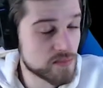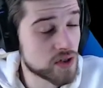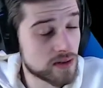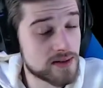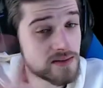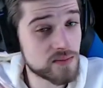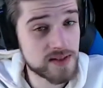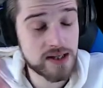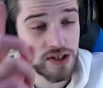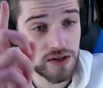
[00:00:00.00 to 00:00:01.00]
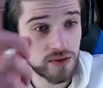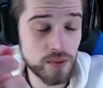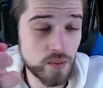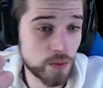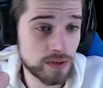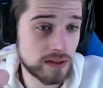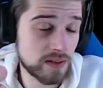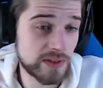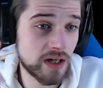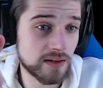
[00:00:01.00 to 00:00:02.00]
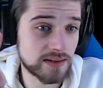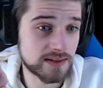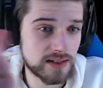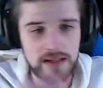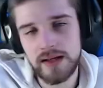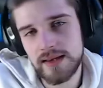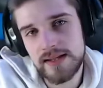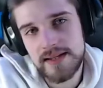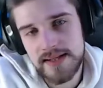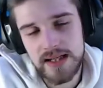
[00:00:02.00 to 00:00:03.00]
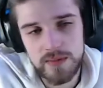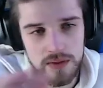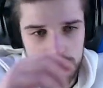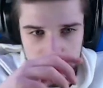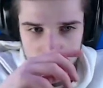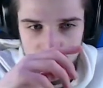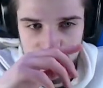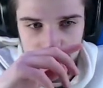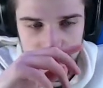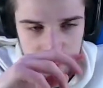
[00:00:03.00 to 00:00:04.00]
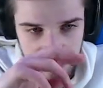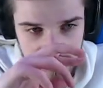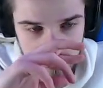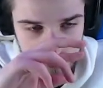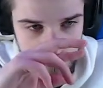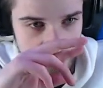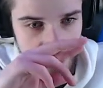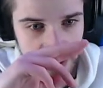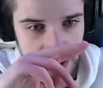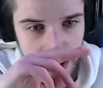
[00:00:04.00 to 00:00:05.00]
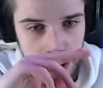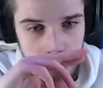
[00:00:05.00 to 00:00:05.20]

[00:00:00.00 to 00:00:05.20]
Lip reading: Journalism was actually a good one, to be honest. Not that you've seen him doing the job, but it did bring in some good money.